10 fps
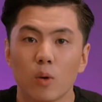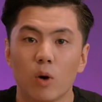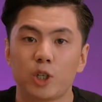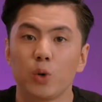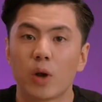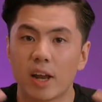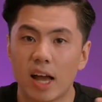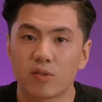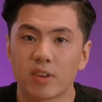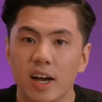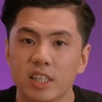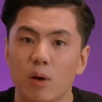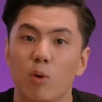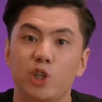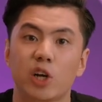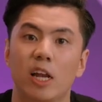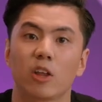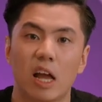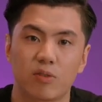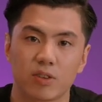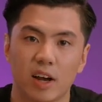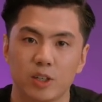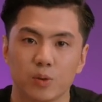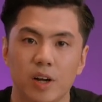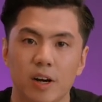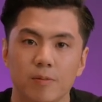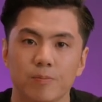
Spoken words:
what you can advertise and what you cannot advertise on there.